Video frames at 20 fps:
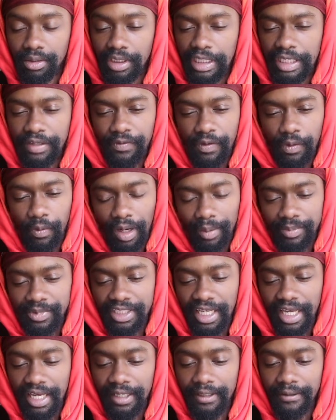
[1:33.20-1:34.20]
You feel what I'm
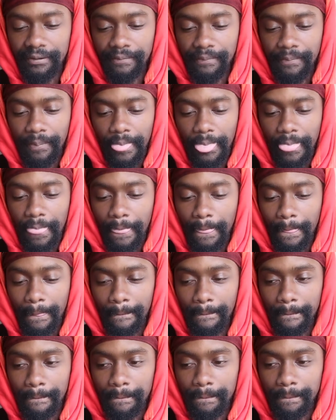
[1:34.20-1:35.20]
saying?
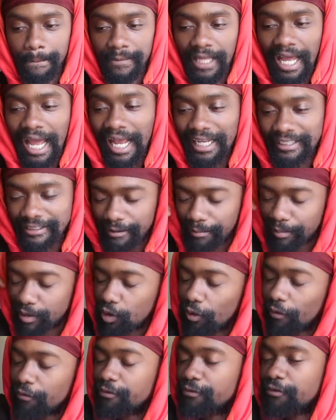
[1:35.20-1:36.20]
That has to be
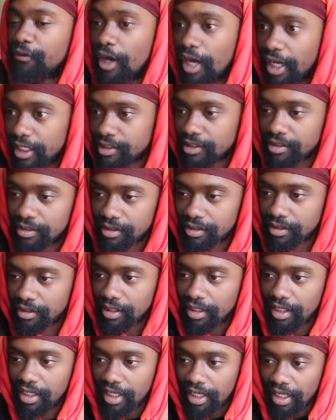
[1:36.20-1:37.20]
your first
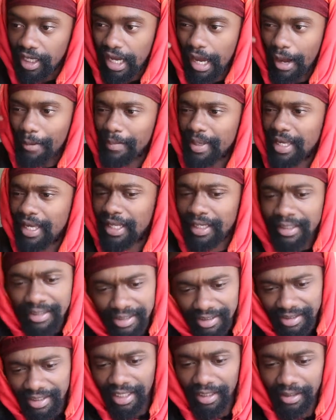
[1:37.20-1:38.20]

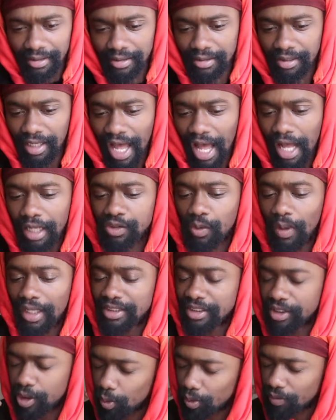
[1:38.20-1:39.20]
instinct. How do I
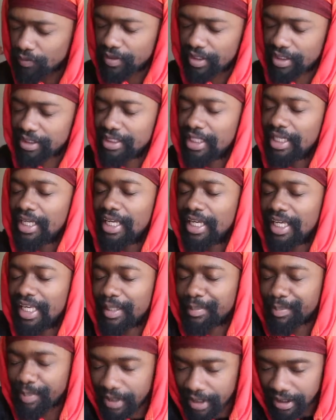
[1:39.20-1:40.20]
deal with this
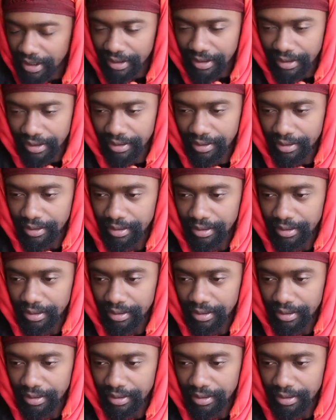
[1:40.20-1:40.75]
in peace?